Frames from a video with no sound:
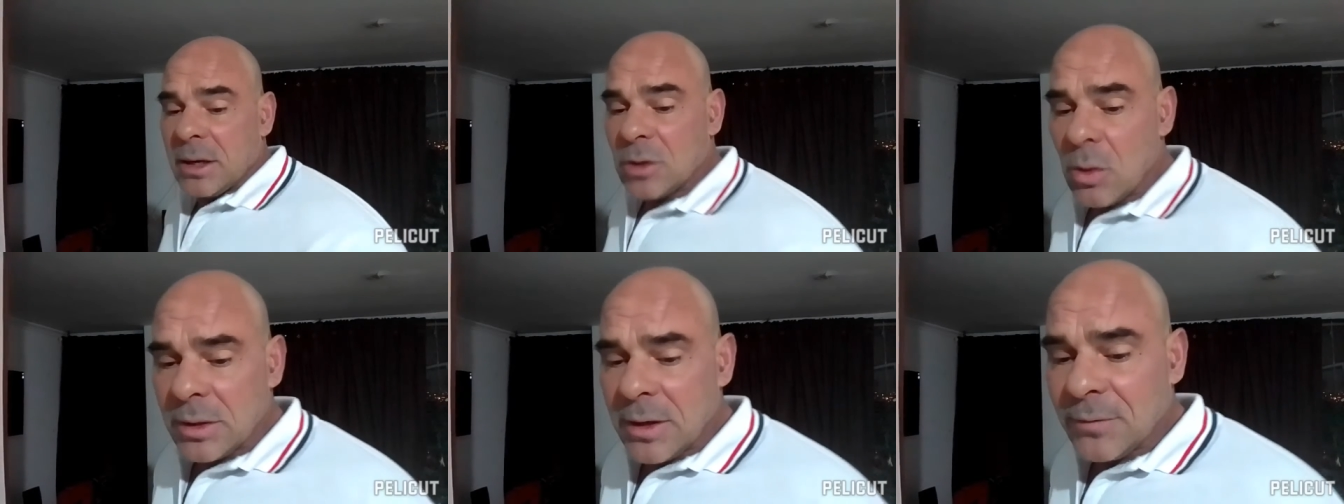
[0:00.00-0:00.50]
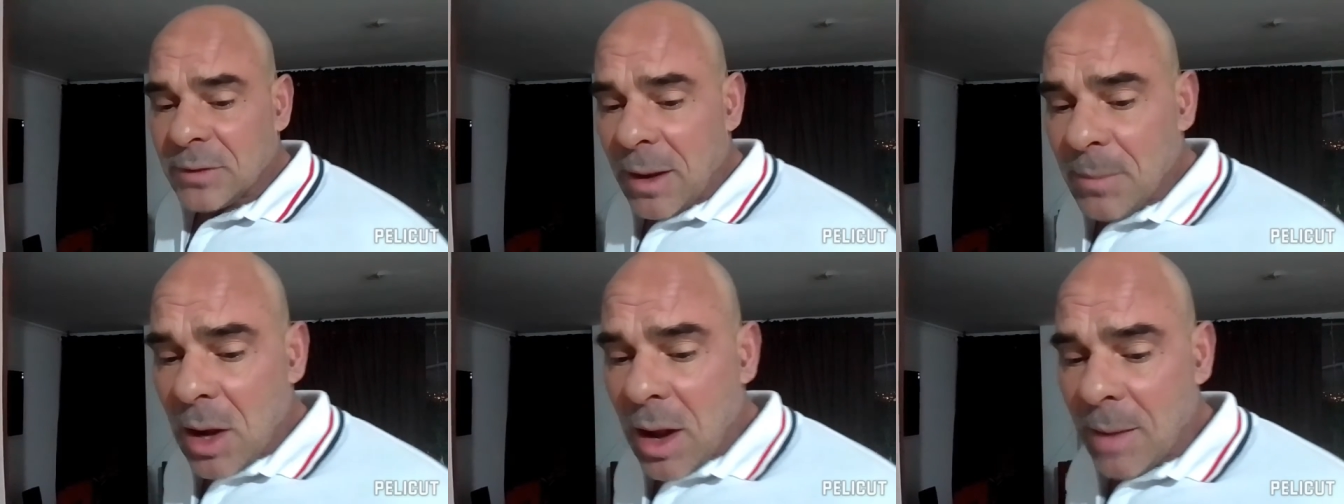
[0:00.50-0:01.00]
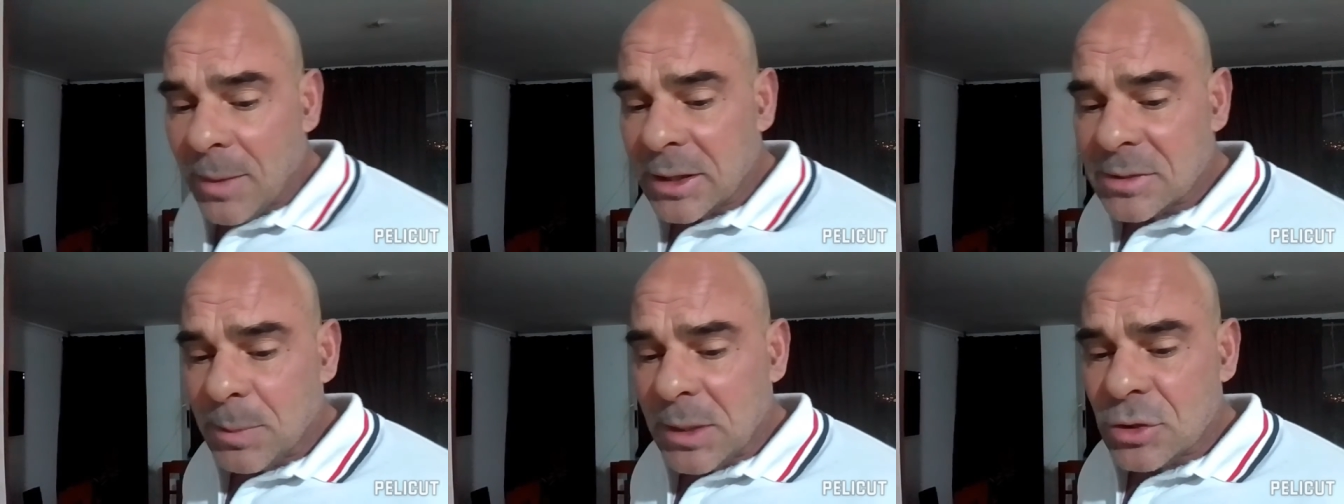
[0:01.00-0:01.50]
Don't leave dumb
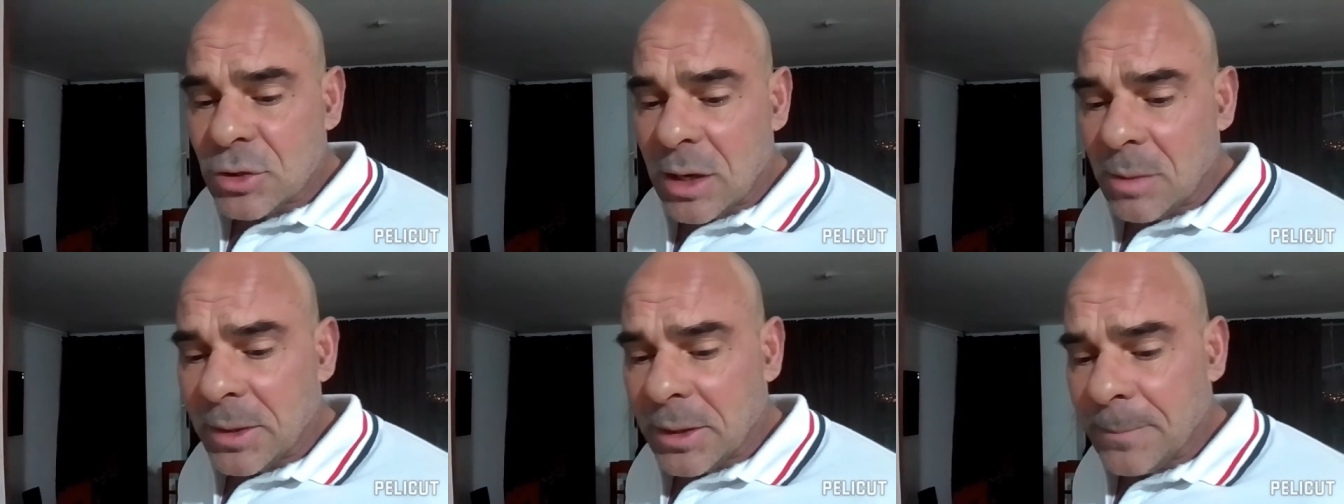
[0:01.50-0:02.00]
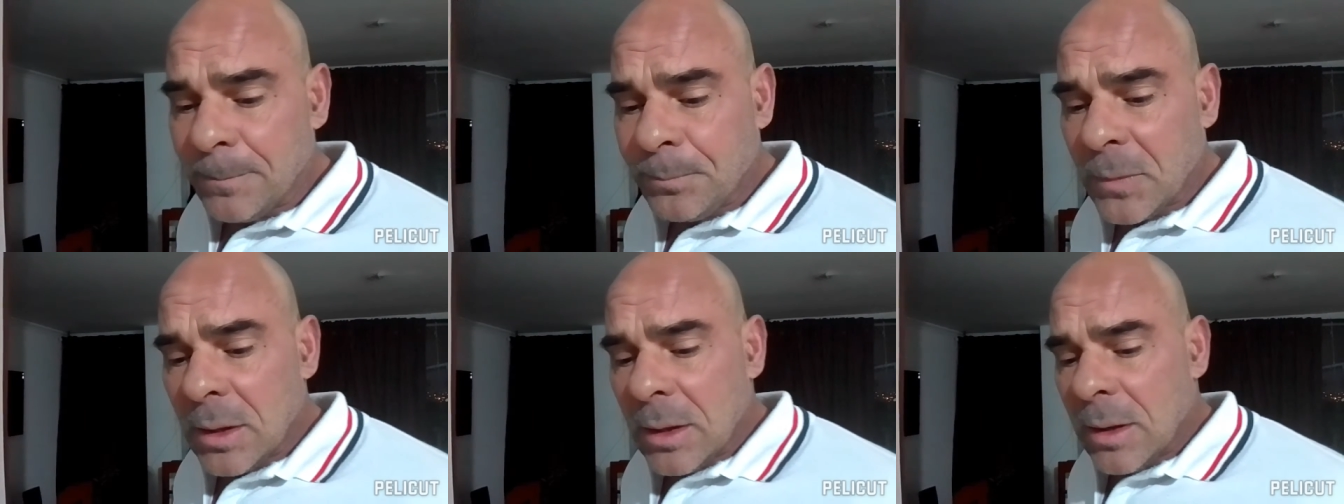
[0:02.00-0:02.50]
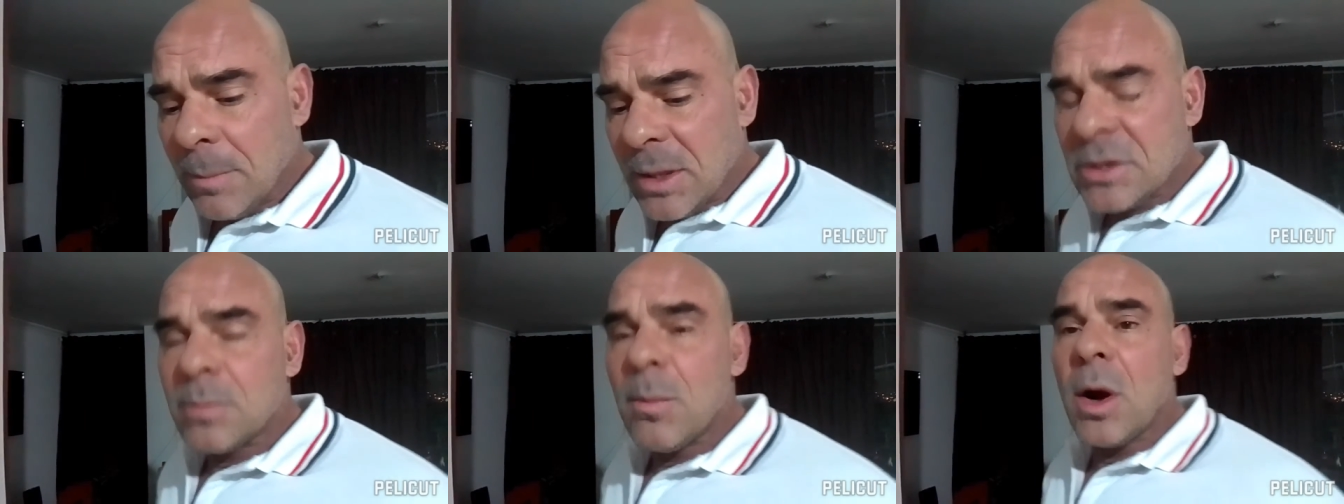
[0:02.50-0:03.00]
comments. Be gentlemen. Be
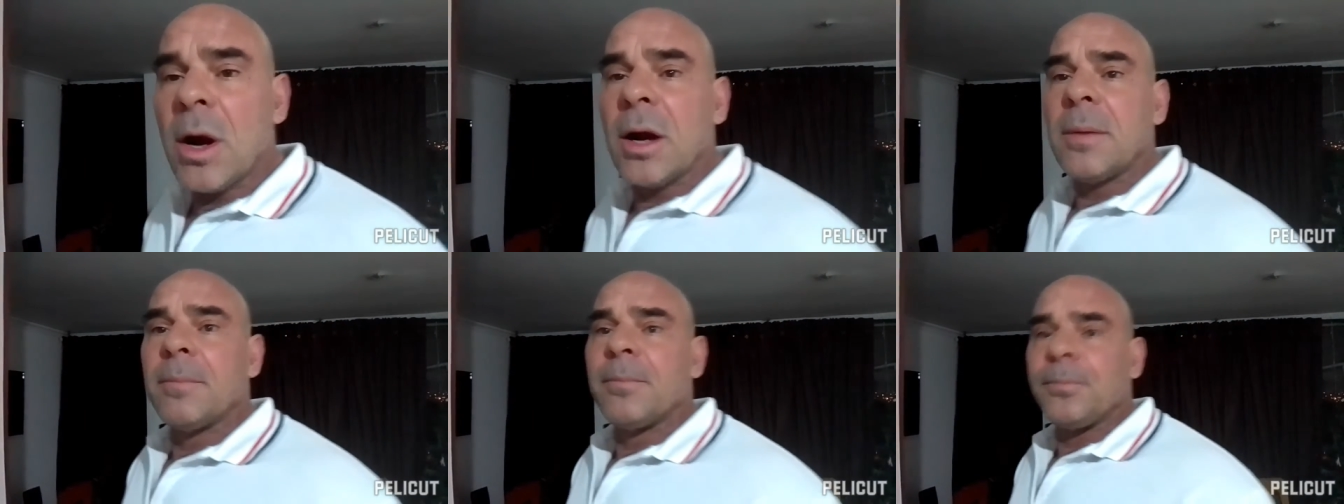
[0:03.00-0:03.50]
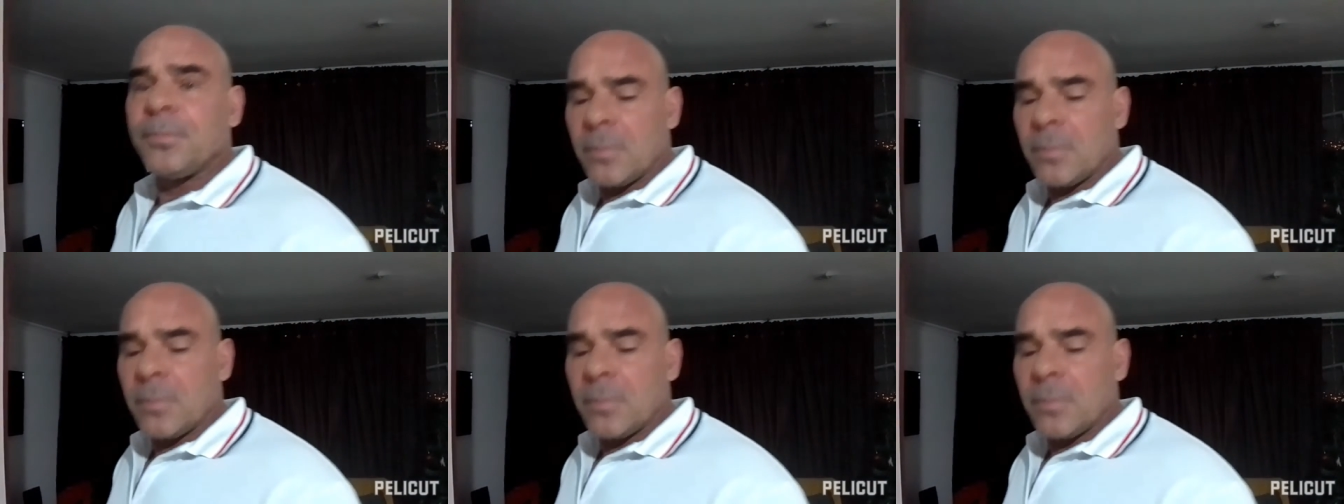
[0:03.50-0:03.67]
smart.